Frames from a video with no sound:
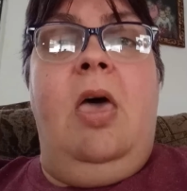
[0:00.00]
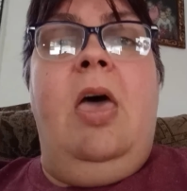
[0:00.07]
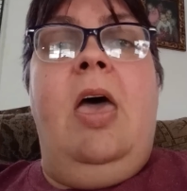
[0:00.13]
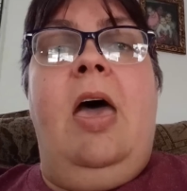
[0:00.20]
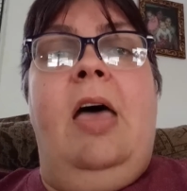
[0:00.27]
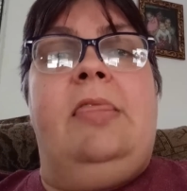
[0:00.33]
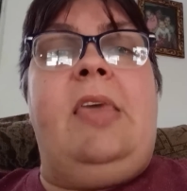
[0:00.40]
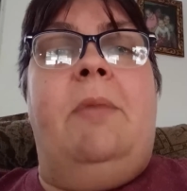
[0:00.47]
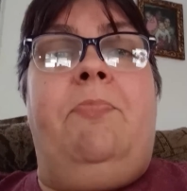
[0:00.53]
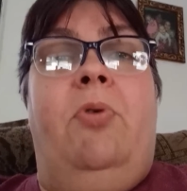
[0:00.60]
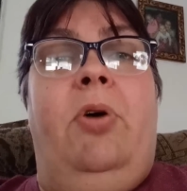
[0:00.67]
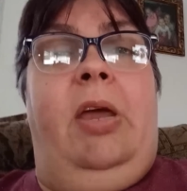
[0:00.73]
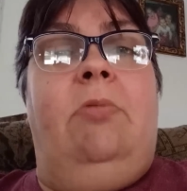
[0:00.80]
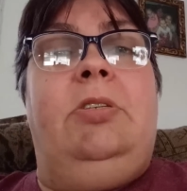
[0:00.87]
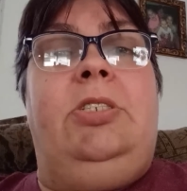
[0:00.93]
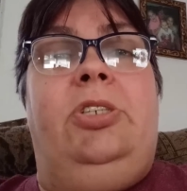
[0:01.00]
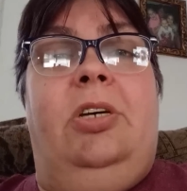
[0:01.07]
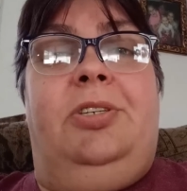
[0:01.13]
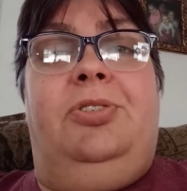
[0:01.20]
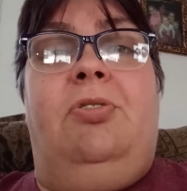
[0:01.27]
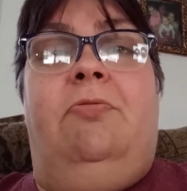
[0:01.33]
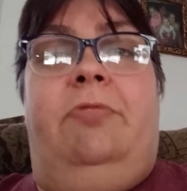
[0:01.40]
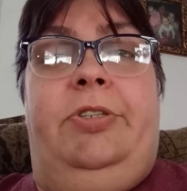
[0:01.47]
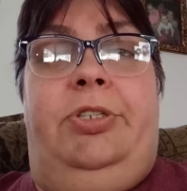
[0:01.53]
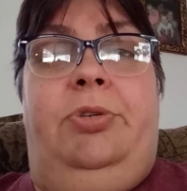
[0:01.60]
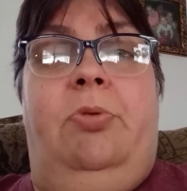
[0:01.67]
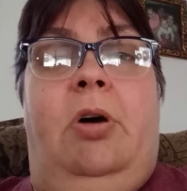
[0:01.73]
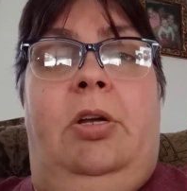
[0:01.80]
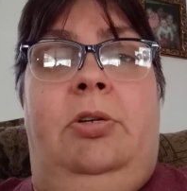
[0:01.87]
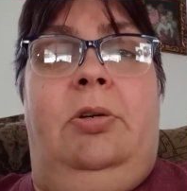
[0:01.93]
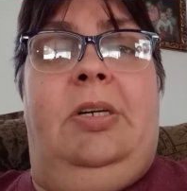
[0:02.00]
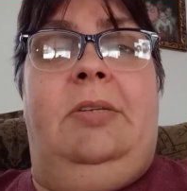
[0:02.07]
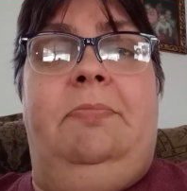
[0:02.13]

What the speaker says: At that point, I was just over 200.